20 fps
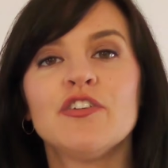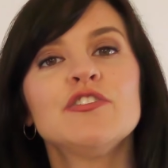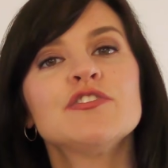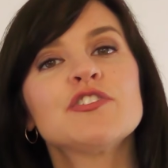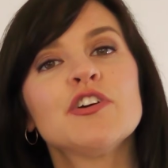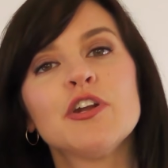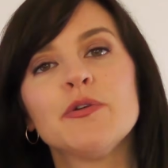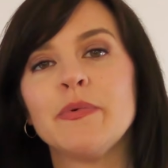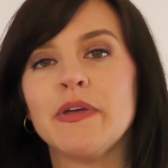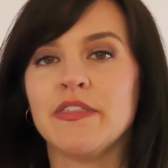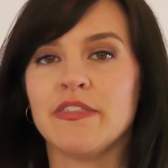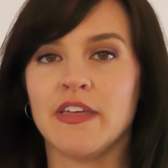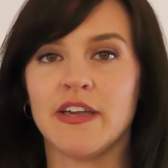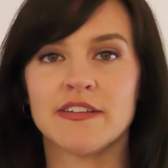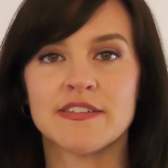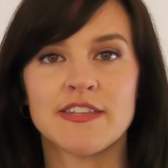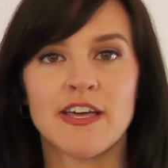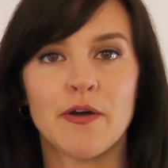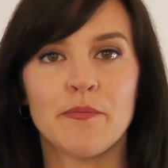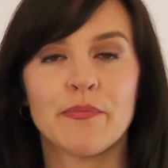there's going to be
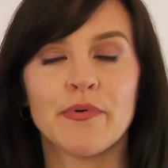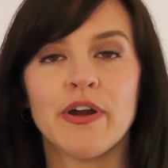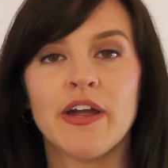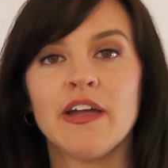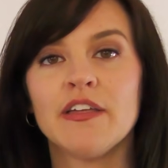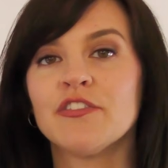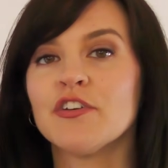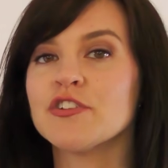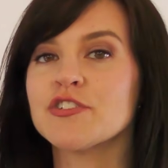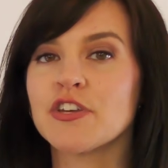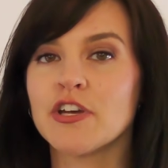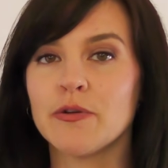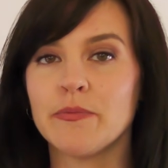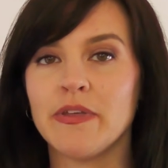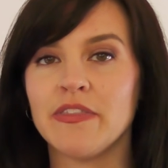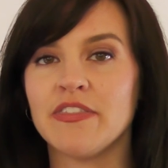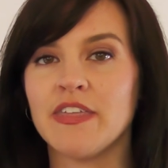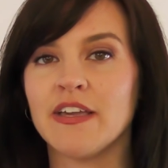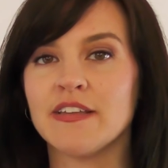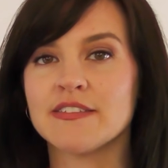things that break, there's going to
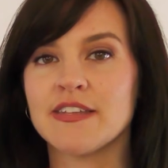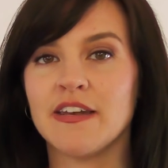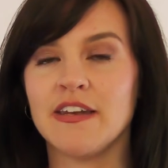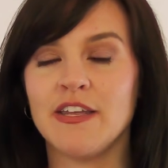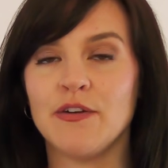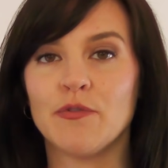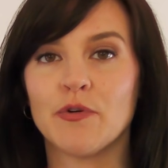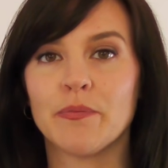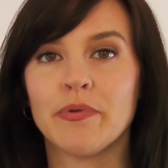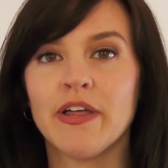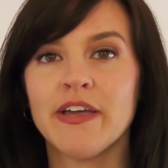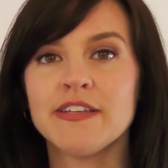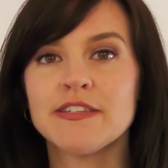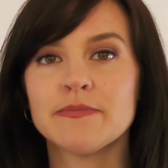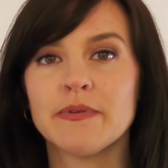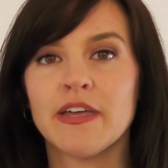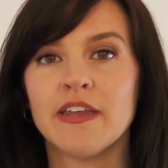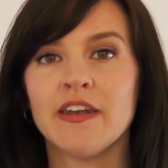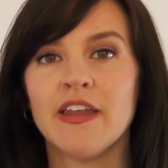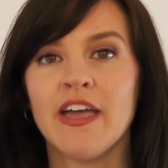be things that need
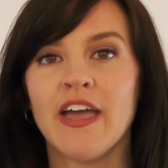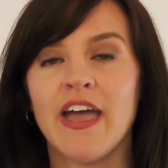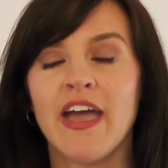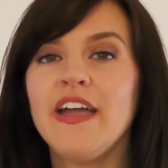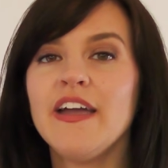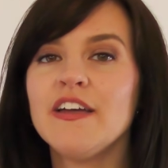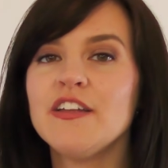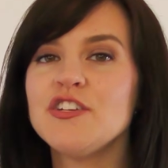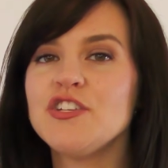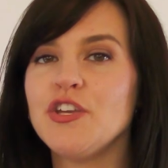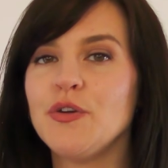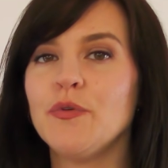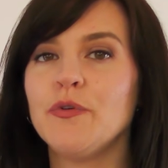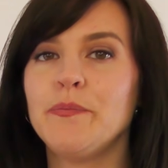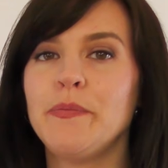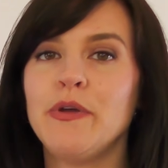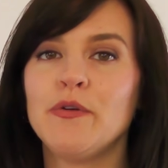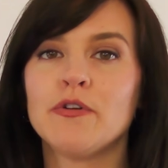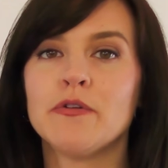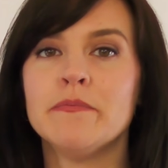replacement, and you
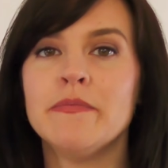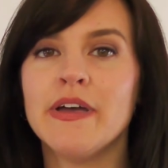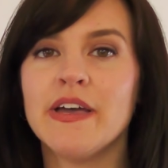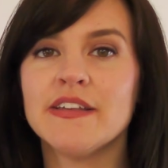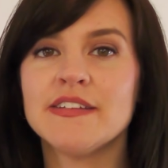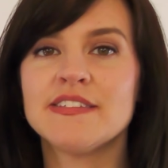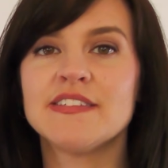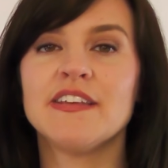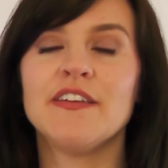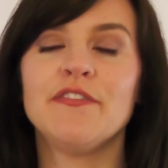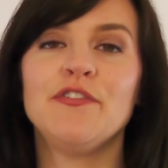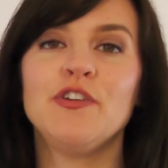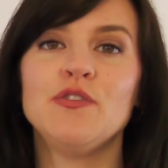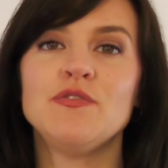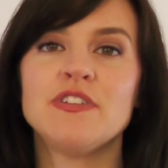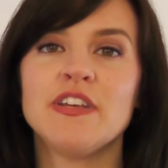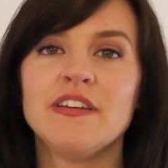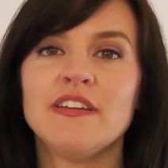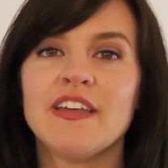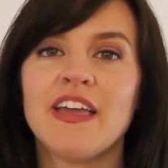would be remiss if you
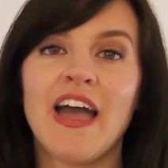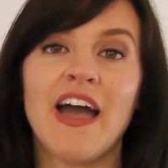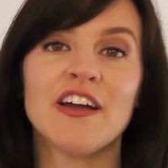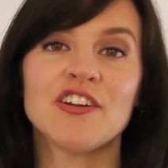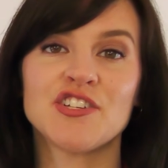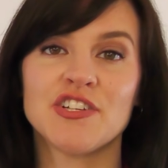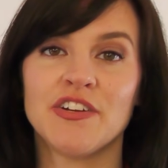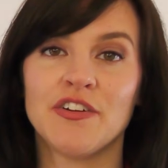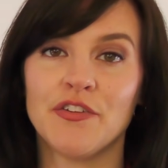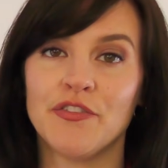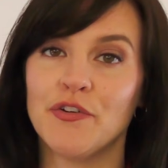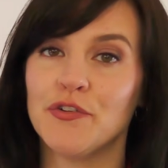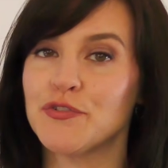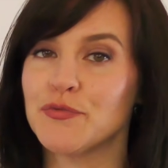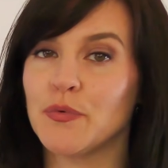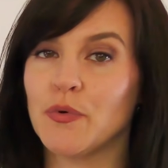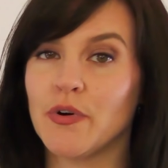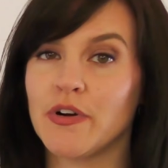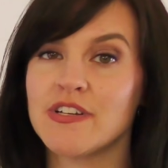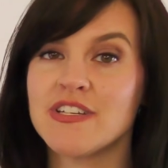didn't cash in on those
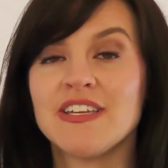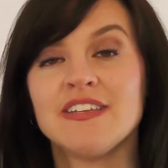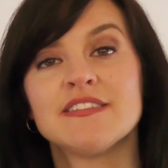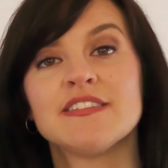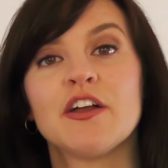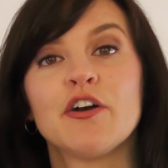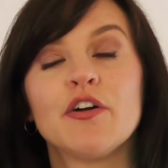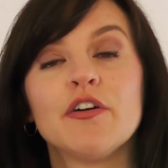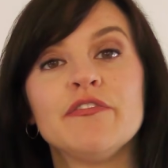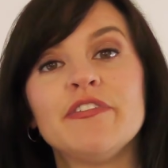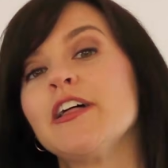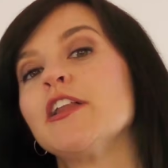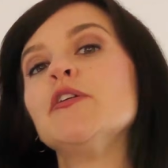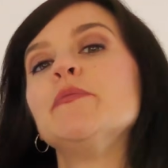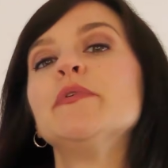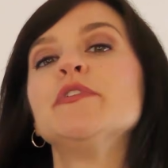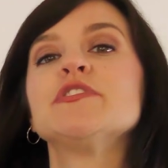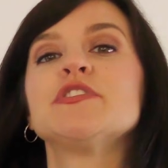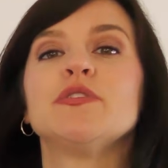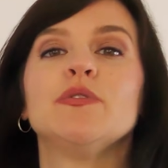warranties that are
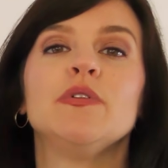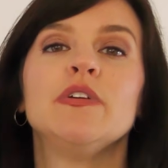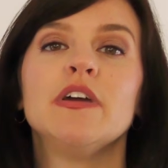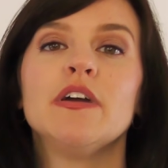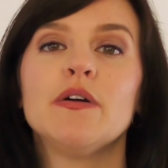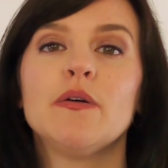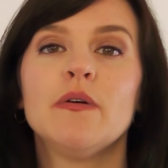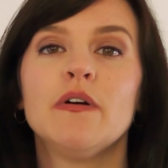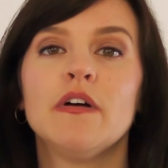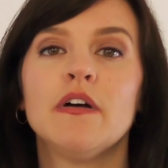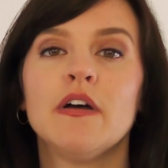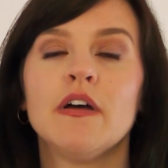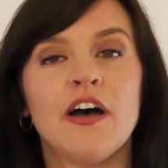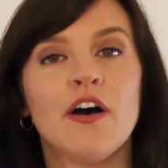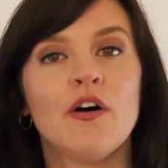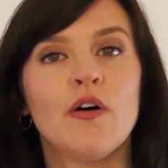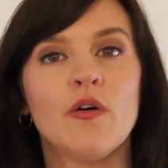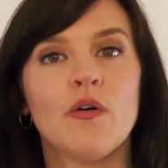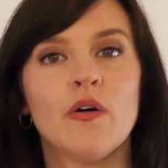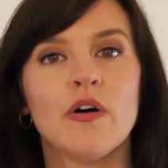available to you.
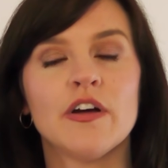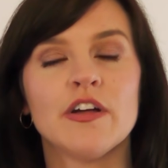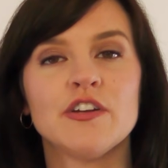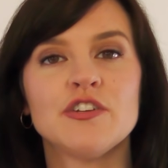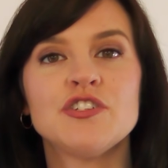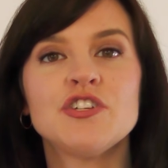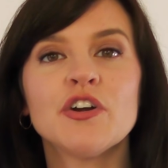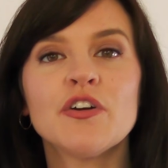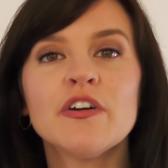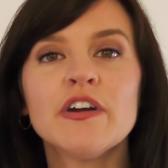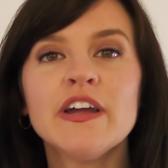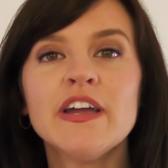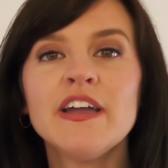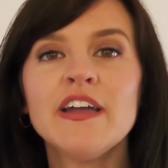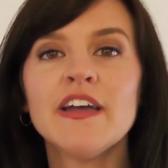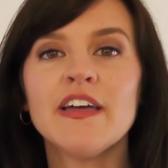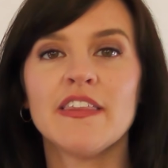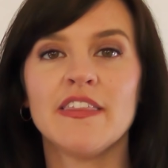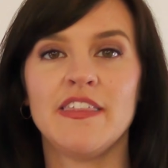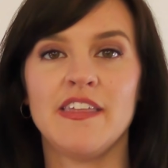Now,
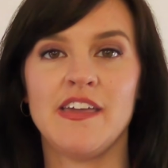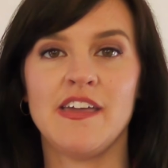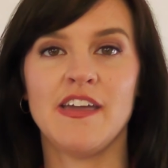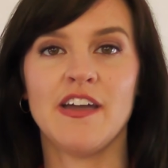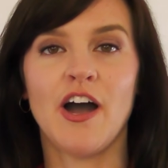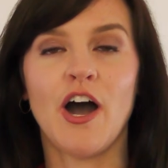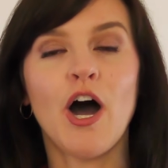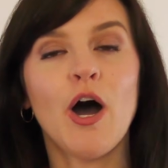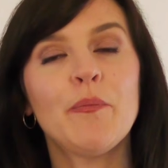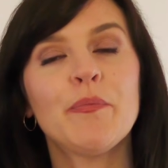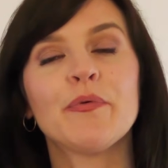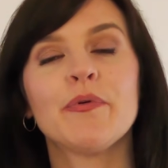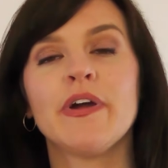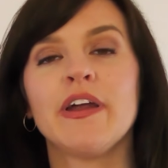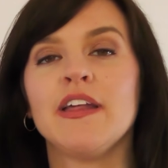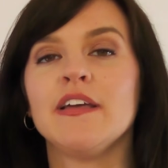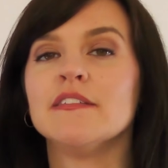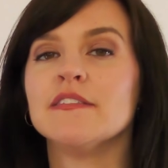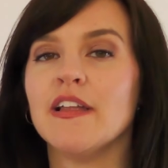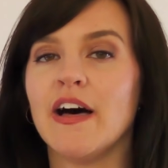during the
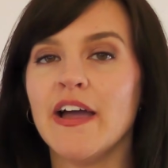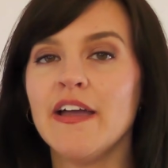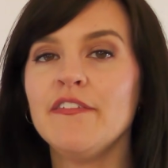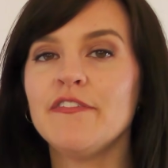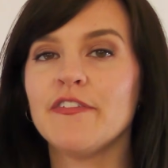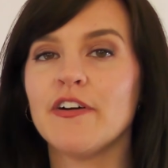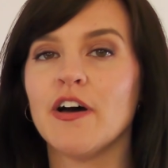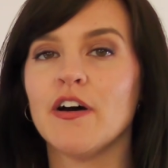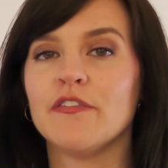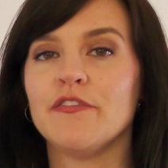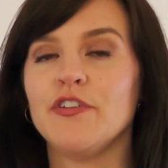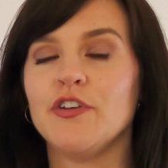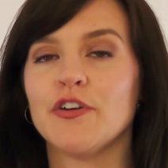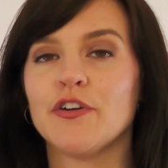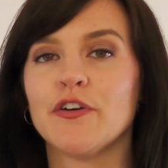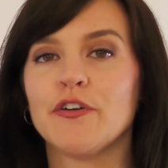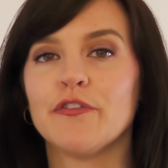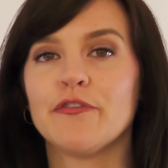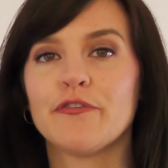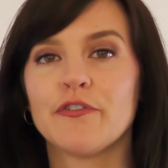operating life of
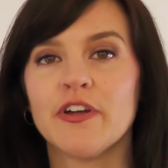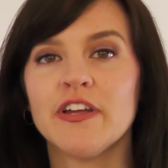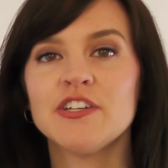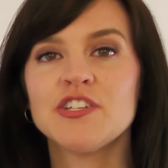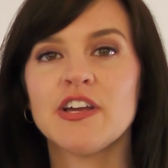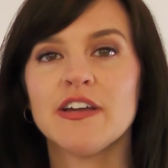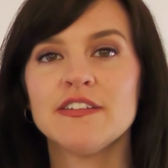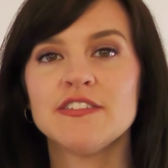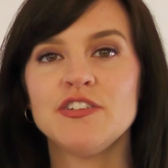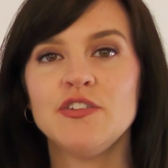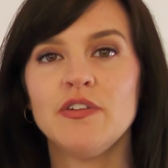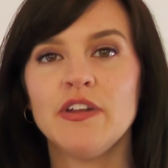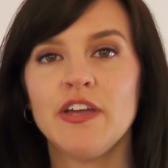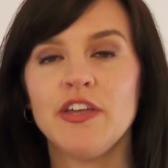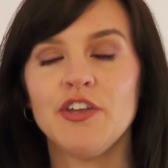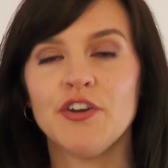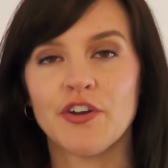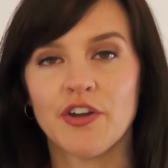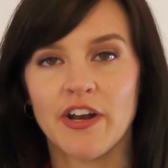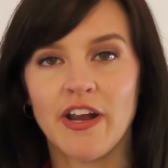your franchise
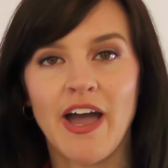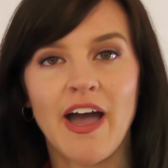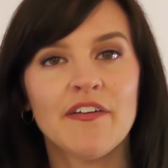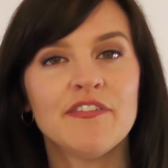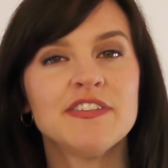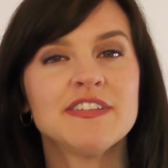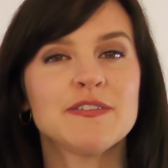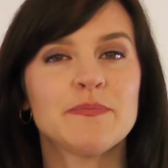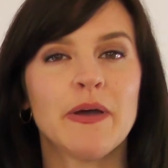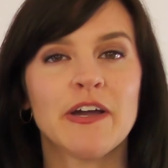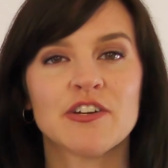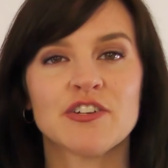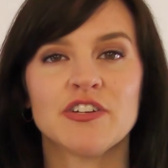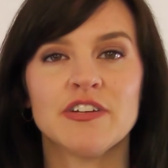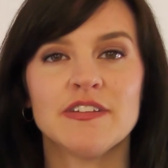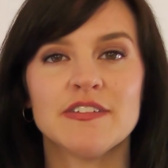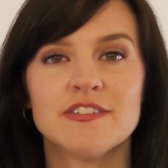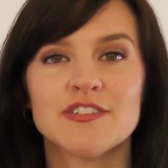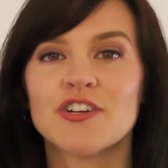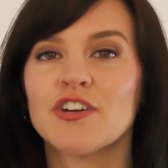unit, you're going to have
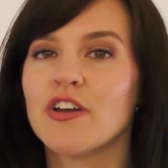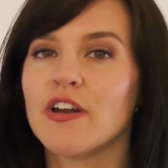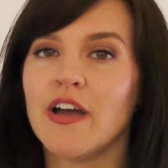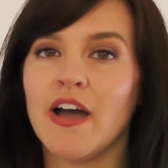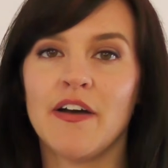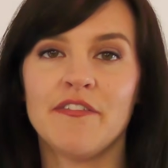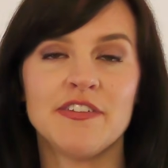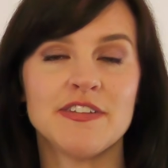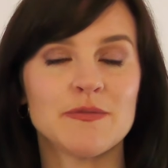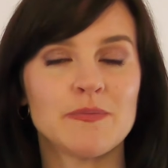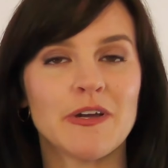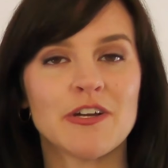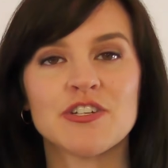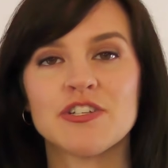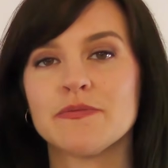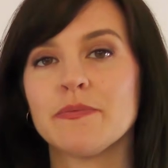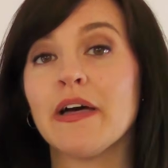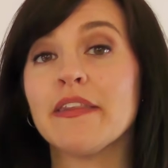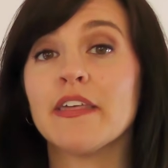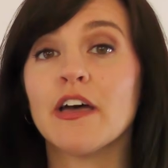inspections. You're going to have
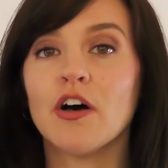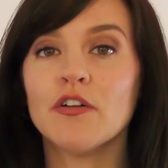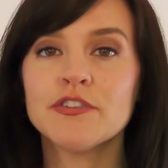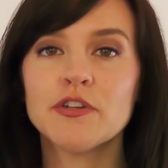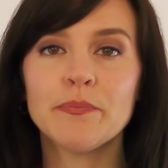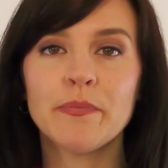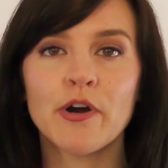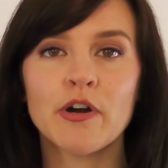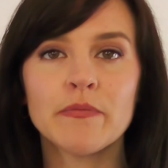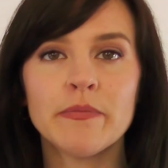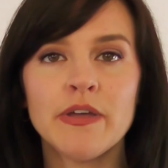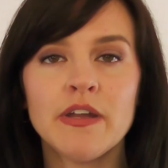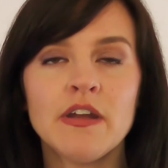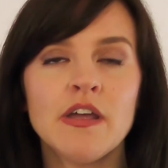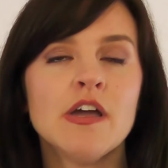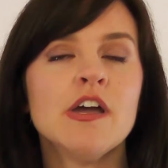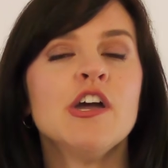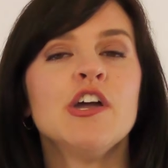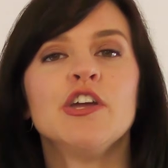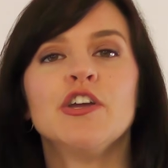inspections by the health department.
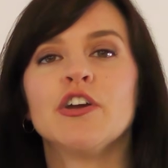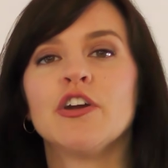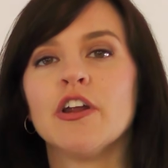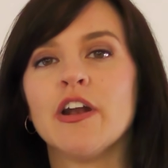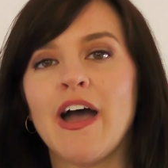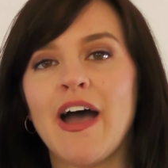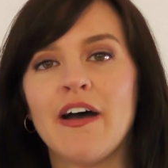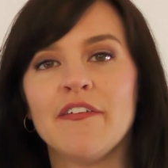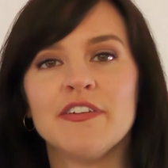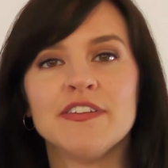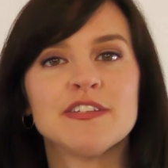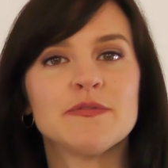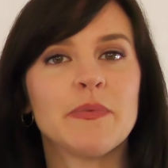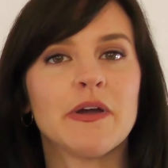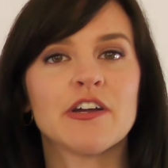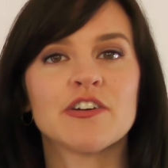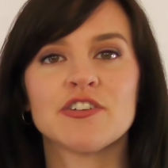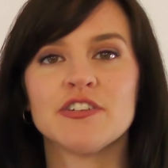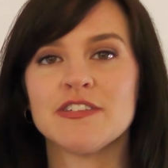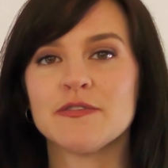You're going to have
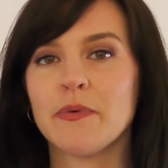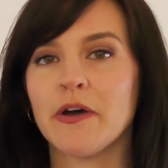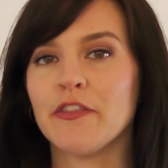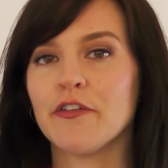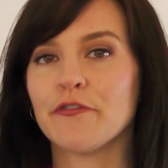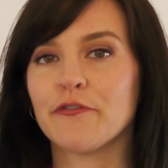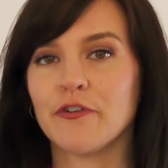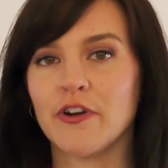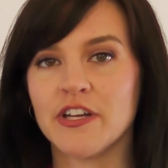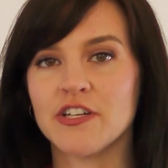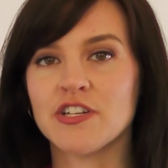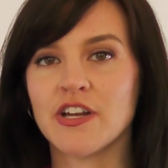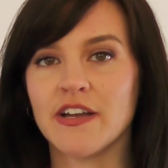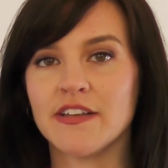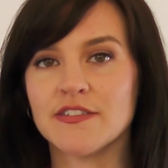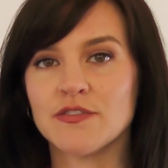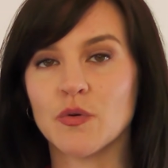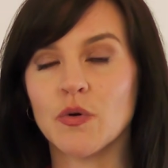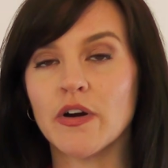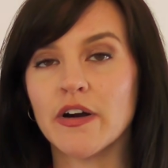inspections by the
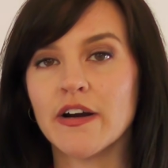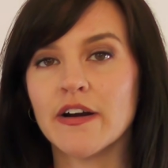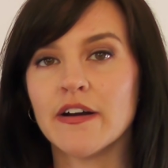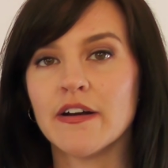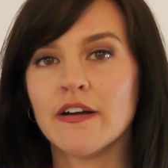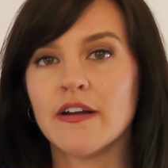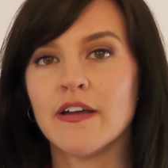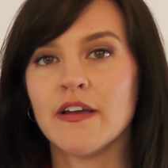franchisor.